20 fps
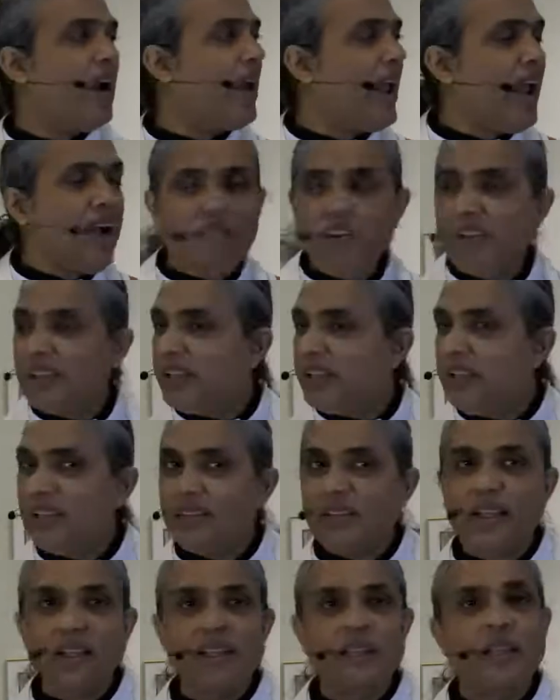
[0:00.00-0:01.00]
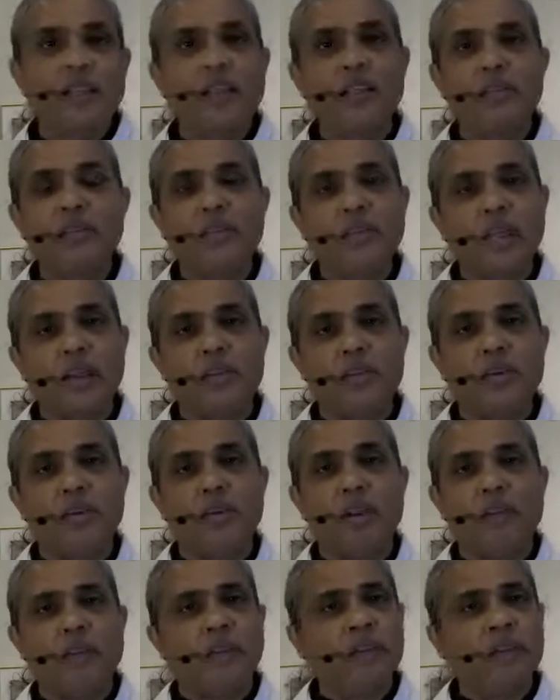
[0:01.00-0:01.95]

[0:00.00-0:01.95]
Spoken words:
are, everything that is held together,